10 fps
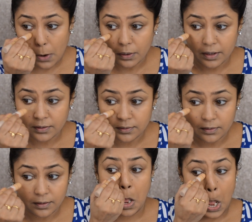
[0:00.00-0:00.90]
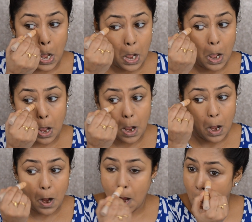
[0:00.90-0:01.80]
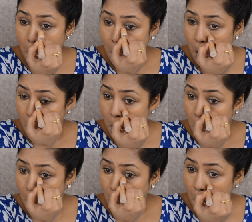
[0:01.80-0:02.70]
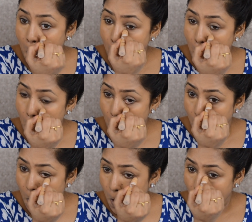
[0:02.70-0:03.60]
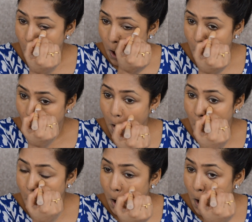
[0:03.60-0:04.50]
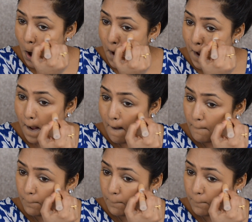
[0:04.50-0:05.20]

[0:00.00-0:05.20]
Let's see. If this works, you guys, I'll be the happiest person.